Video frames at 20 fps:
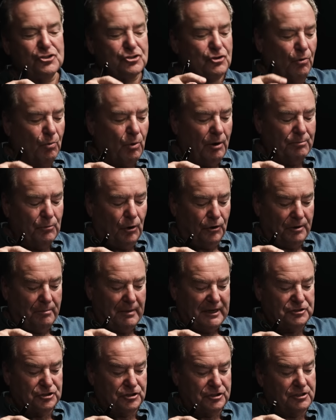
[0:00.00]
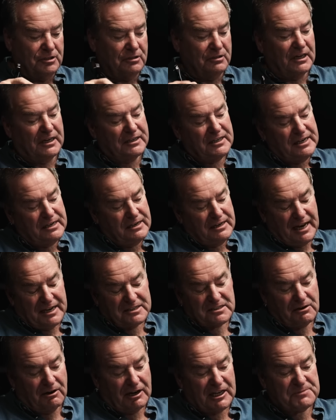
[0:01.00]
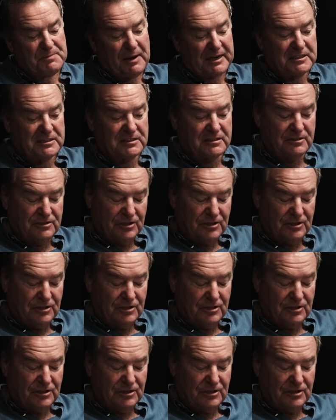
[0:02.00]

just got one more to mention to you, and I didn't necessarily expect